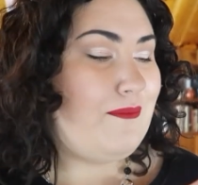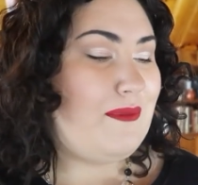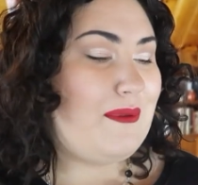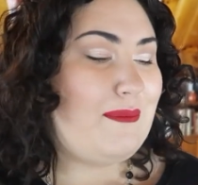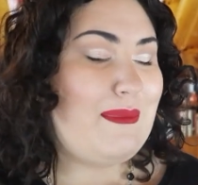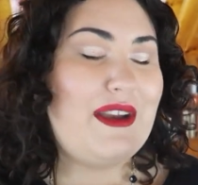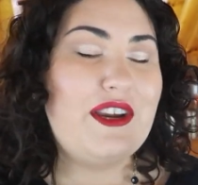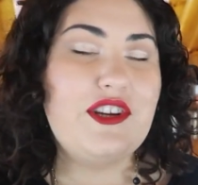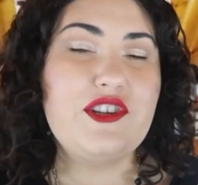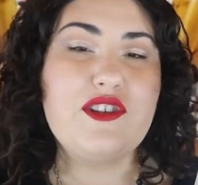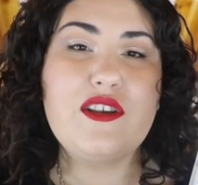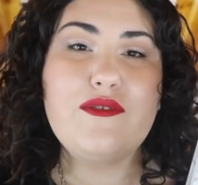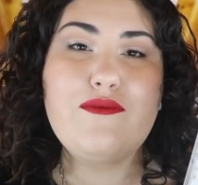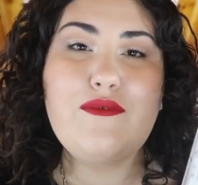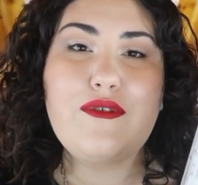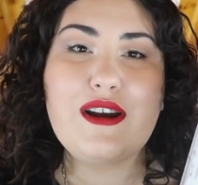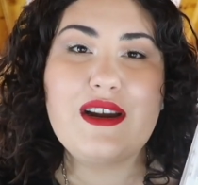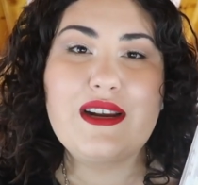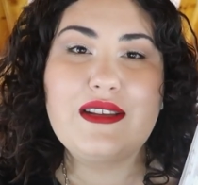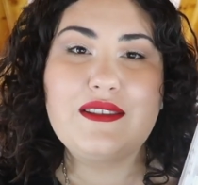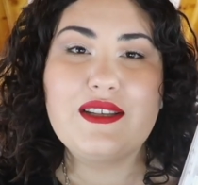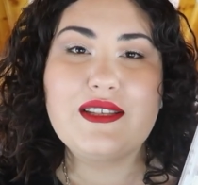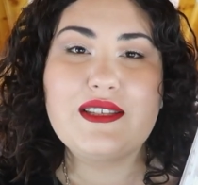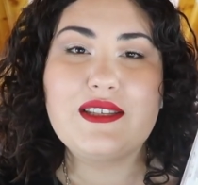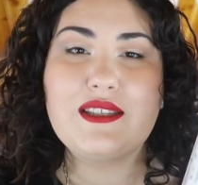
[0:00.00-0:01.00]
I'm actually
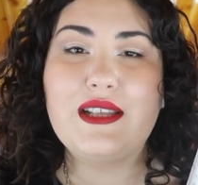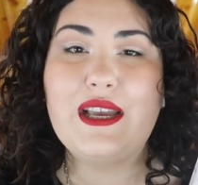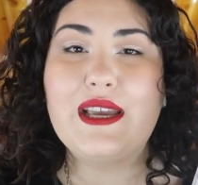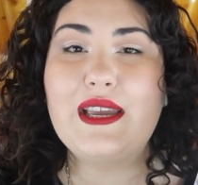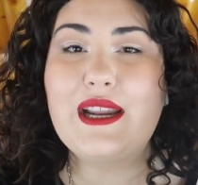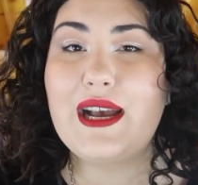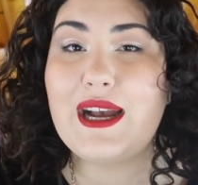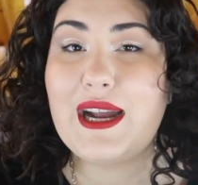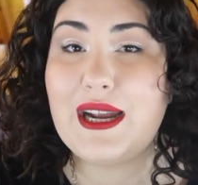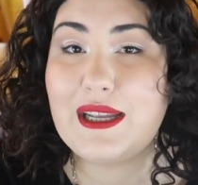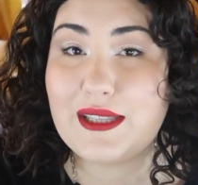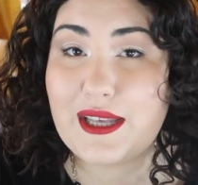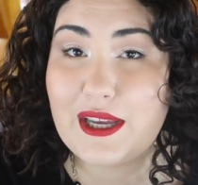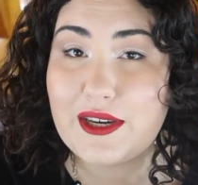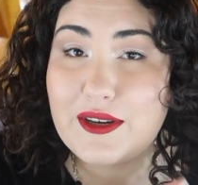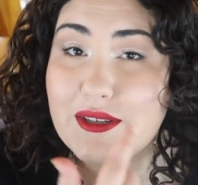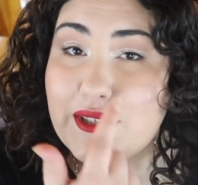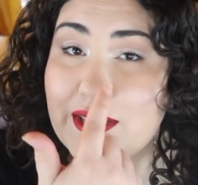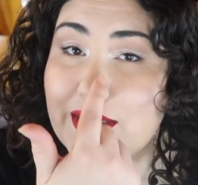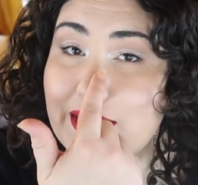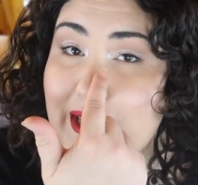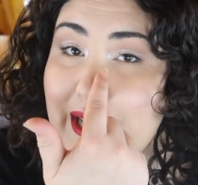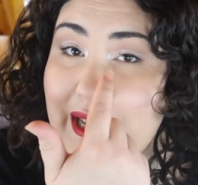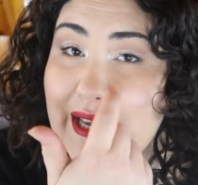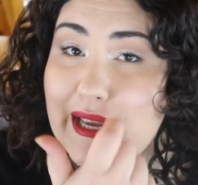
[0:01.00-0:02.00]
wearing this light highlighter
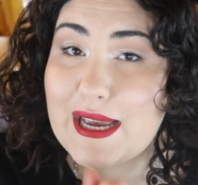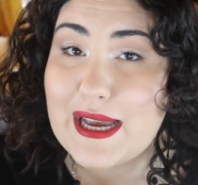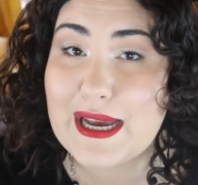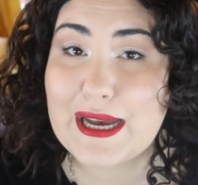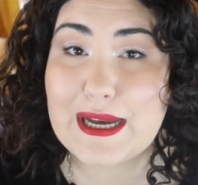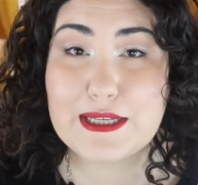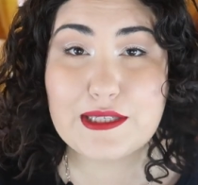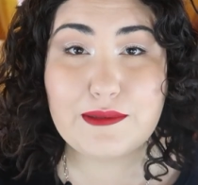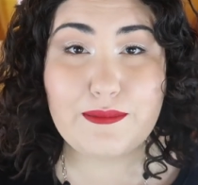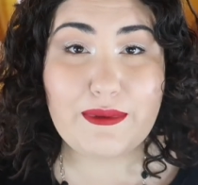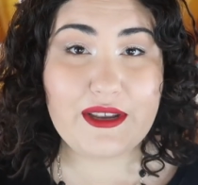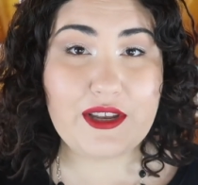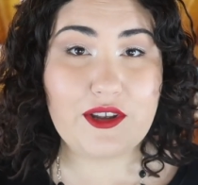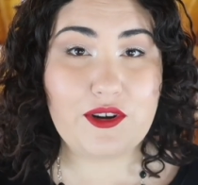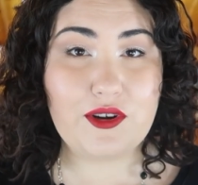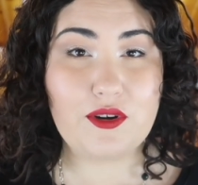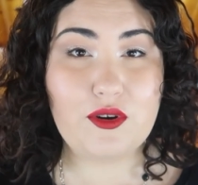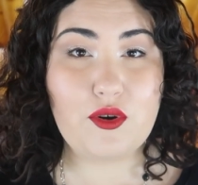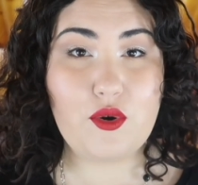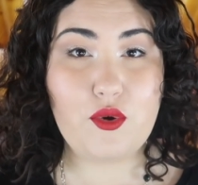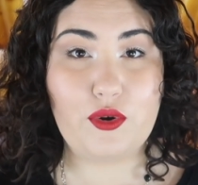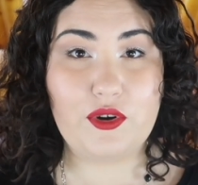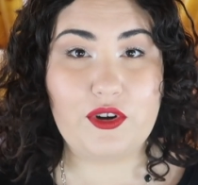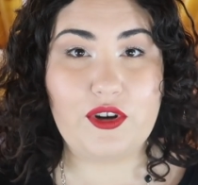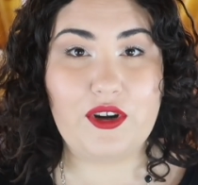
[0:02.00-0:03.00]
today as my inner
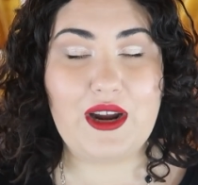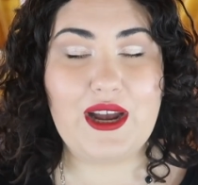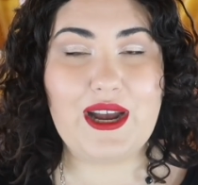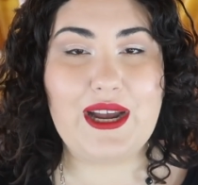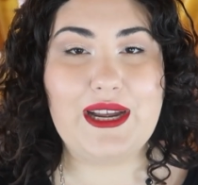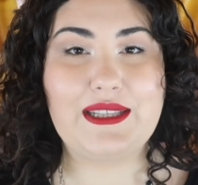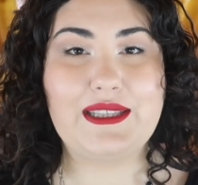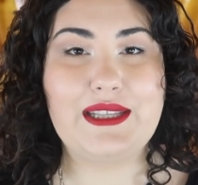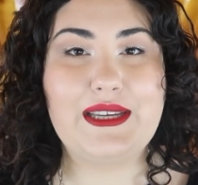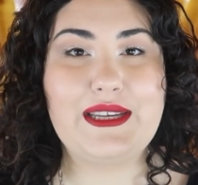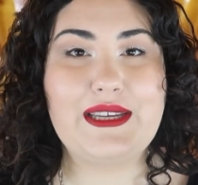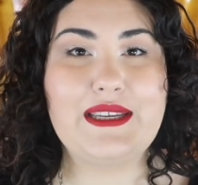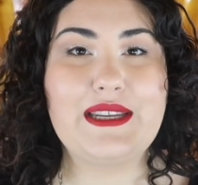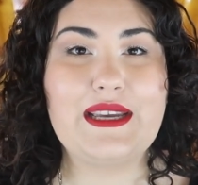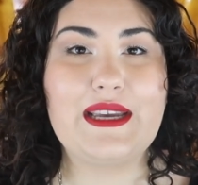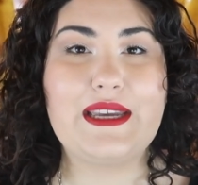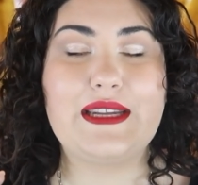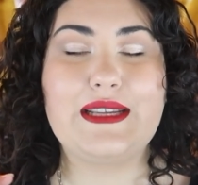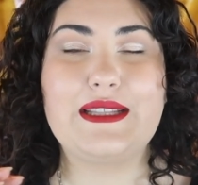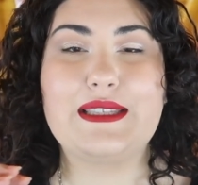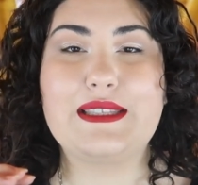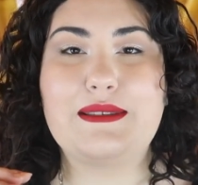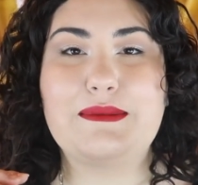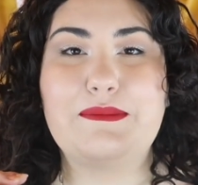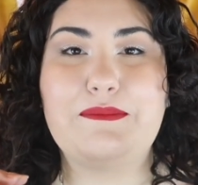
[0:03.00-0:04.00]
corner highlight and
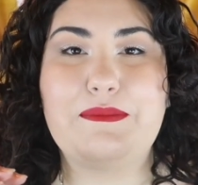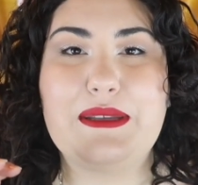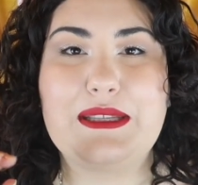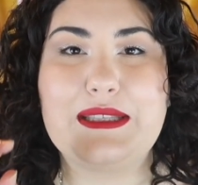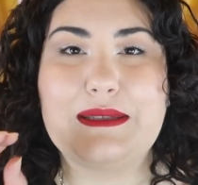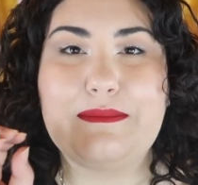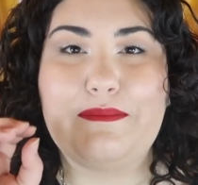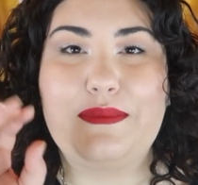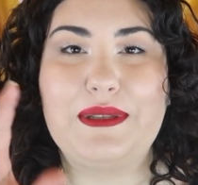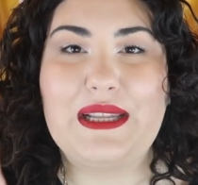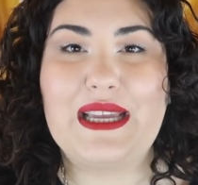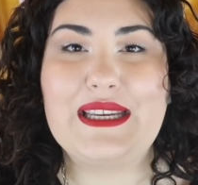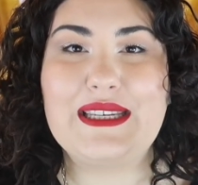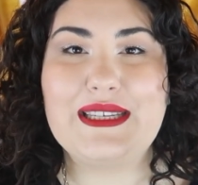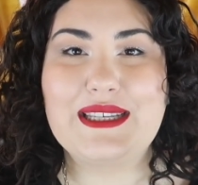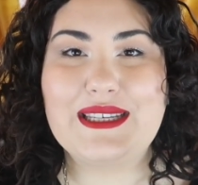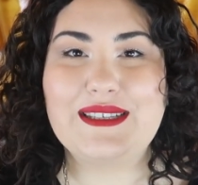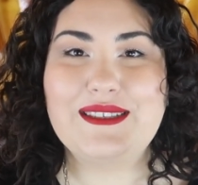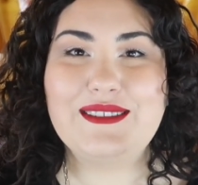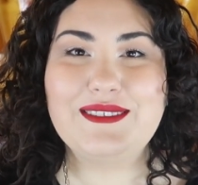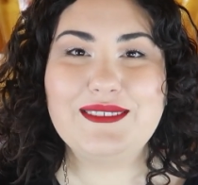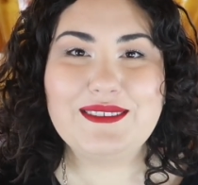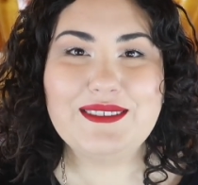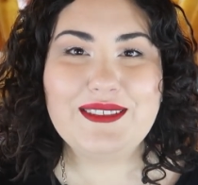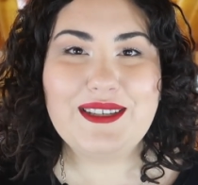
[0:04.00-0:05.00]
it's, it's
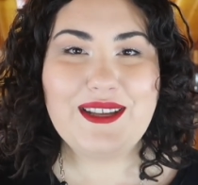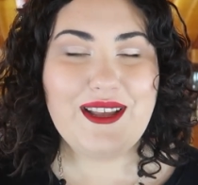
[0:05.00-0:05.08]
blinding.